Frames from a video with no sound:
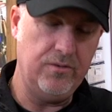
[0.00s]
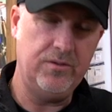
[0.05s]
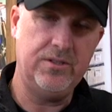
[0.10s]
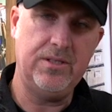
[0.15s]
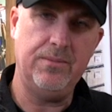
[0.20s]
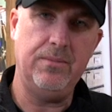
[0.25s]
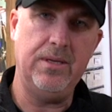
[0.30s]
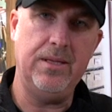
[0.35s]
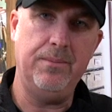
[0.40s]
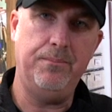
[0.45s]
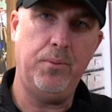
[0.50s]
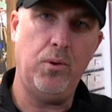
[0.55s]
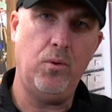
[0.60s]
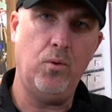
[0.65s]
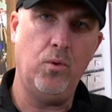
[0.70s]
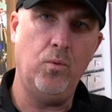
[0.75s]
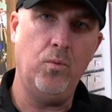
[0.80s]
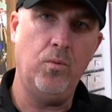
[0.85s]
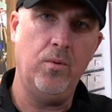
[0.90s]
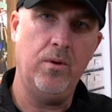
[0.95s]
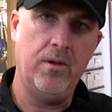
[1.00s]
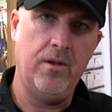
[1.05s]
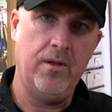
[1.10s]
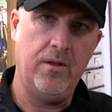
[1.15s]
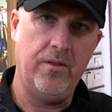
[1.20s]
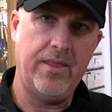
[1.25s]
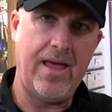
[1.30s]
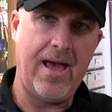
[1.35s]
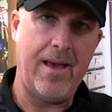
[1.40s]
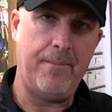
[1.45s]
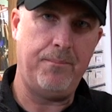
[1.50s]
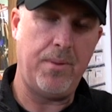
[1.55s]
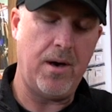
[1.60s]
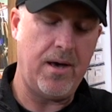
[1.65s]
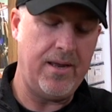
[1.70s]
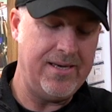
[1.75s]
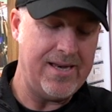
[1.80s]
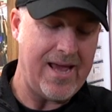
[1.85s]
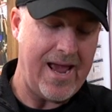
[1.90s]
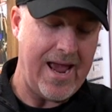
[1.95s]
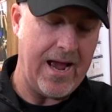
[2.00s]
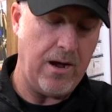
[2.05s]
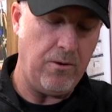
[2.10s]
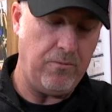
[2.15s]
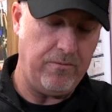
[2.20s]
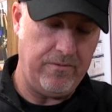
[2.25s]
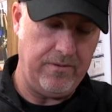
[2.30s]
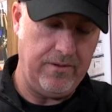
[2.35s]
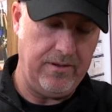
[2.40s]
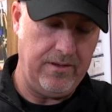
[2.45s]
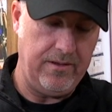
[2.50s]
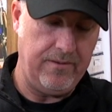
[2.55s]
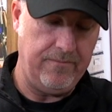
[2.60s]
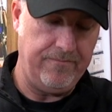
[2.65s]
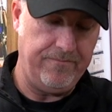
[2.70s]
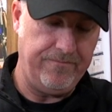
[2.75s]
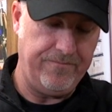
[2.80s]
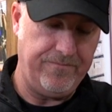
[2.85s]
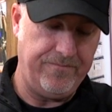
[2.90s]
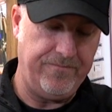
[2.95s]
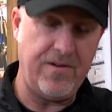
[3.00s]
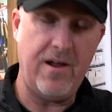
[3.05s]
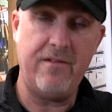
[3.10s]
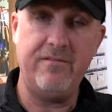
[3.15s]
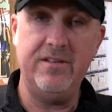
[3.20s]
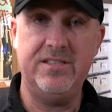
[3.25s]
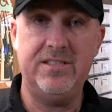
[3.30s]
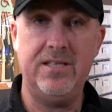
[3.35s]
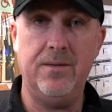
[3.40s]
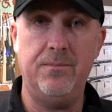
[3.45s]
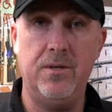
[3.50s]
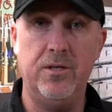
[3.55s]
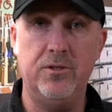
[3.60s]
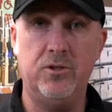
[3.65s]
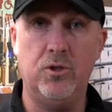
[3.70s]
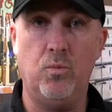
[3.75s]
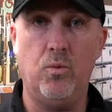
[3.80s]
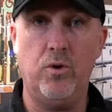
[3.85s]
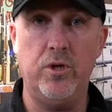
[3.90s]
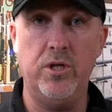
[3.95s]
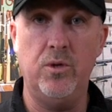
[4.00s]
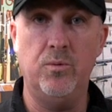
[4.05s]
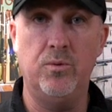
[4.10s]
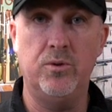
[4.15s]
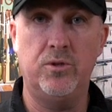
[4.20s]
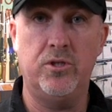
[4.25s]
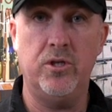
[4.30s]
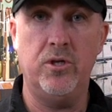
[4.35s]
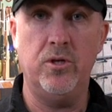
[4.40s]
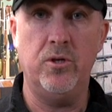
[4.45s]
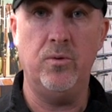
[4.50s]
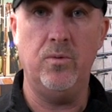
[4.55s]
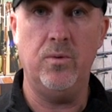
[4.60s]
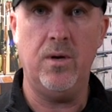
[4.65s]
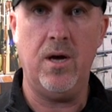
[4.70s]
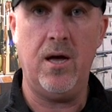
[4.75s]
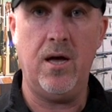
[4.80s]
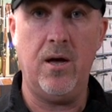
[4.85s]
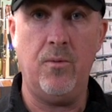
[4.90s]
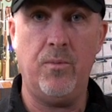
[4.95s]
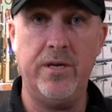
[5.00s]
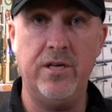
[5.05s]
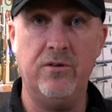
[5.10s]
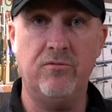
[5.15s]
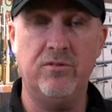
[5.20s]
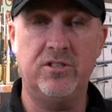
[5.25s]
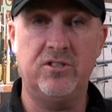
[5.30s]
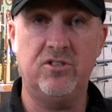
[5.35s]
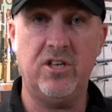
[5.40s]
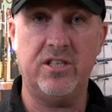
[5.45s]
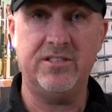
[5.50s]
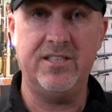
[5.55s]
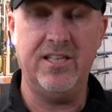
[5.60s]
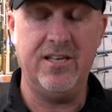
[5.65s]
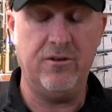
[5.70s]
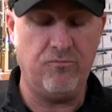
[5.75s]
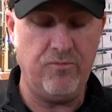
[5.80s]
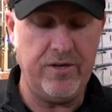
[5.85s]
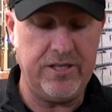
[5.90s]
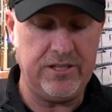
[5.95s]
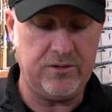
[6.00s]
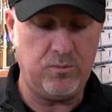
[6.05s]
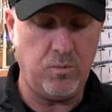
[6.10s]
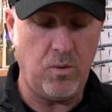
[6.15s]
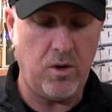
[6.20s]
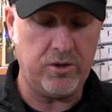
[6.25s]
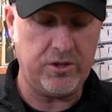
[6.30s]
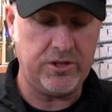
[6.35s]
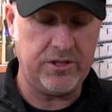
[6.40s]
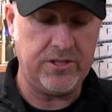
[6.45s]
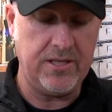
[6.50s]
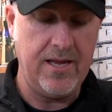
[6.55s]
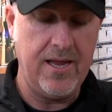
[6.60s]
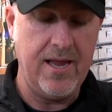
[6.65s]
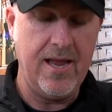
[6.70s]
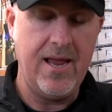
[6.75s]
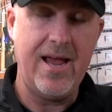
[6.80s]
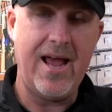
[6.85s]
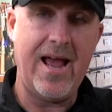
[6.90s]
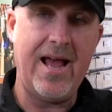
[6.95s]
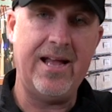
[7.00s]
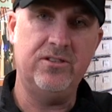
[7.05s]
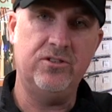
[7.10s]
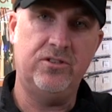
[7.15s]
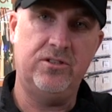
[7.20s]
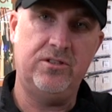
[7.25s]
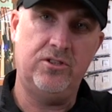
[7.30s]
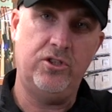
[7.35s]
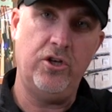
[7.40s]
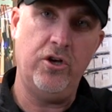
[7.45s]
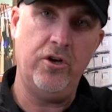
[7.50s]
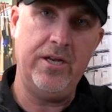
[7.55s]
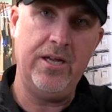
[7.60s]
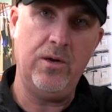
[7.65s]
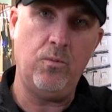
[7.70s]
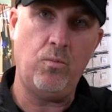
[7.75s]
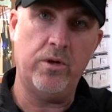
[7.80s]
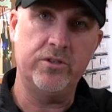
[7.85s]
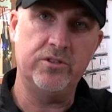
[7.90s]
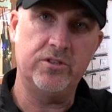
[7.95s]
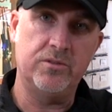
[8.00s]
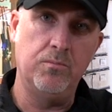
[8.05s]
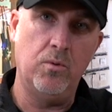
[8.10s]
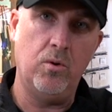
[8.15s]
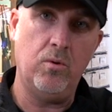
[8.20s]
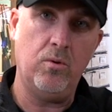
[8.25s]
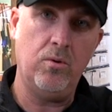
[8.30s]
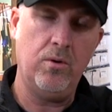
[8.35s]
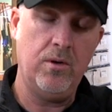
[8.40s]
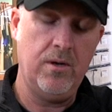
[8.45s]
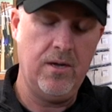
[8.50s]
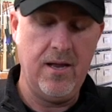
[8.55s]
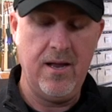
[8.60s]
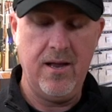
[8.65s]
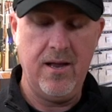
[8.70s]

you simply pull that button out, very similar to what you would do when you're adjusting a wristwatch, and turn it once more.